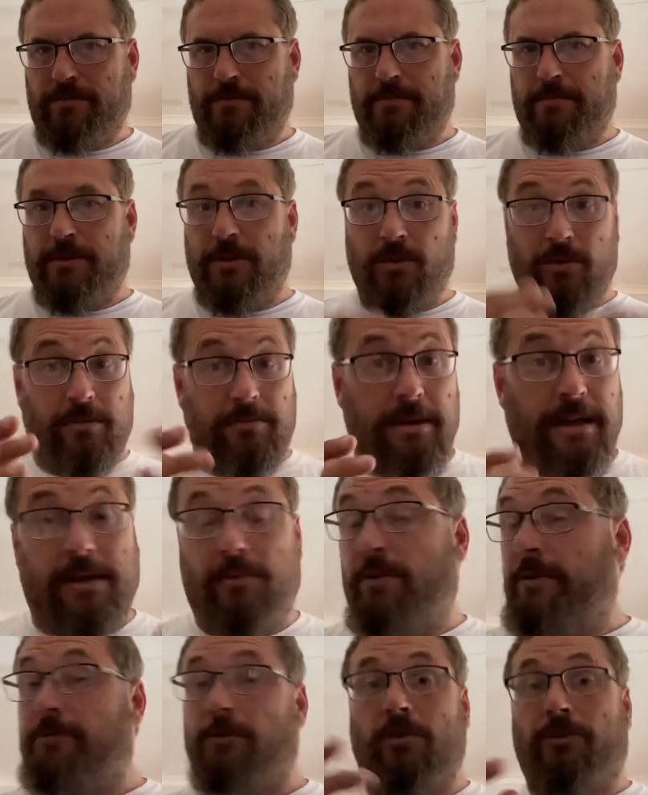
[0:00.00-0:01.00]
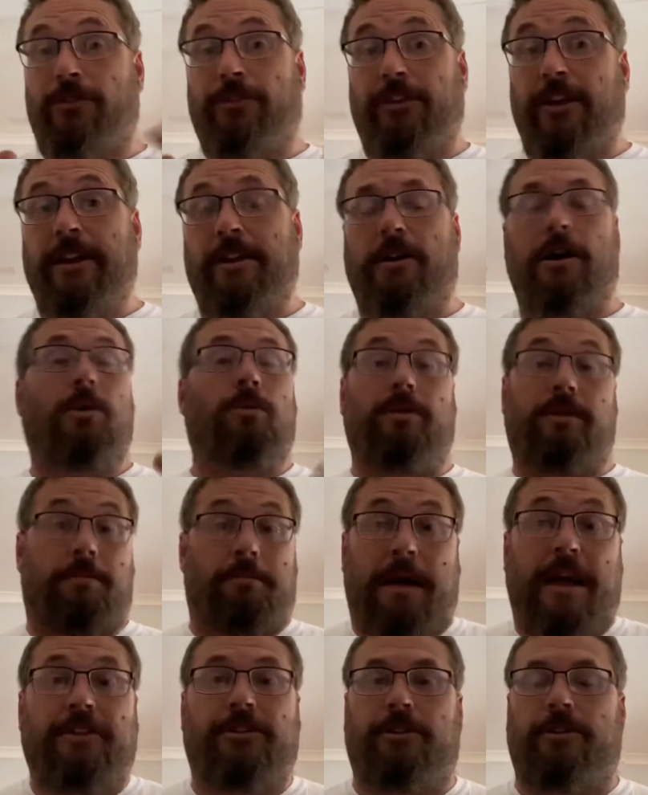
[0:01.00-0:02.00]
You and me, we've all seen it, I would
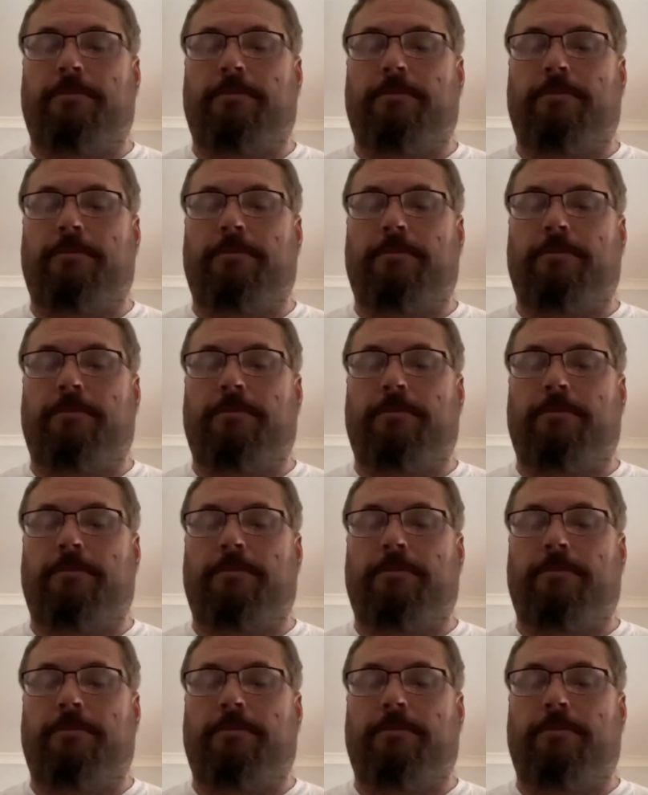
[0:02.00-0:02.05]
imagine.